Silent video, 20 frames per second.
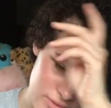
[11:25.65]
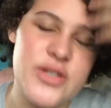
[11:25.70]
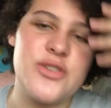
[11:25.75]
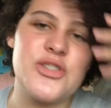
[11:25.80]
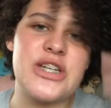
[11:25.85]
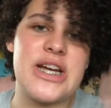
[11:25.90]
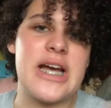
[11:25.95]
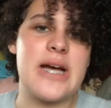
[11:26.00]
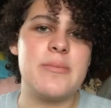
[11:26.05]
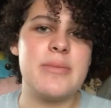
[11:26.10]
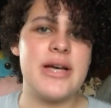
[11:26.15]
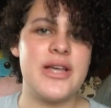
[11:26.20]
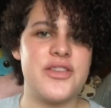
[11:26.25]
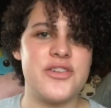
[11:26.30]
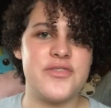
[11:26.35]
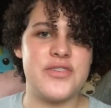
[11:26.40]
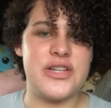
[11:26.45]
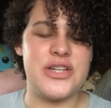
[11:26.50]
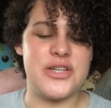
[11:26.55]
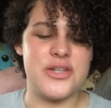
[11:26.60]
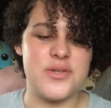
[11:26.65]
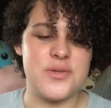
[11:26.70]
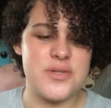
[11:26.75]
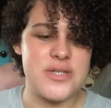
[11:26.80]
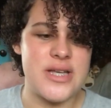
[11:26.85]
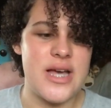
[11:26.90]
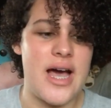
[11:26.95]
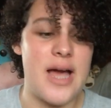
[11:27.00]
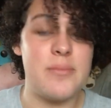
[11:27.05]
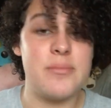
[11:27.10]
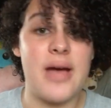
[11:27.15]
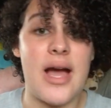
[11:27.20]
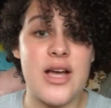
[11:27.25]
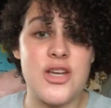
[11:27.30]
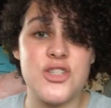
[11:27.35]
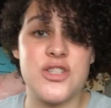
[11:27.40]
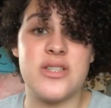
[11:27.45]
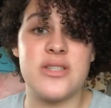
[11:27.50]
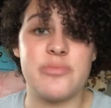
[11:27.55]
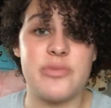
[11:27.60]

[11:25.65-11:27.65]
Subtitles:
Go check out my other videos. I'm actually in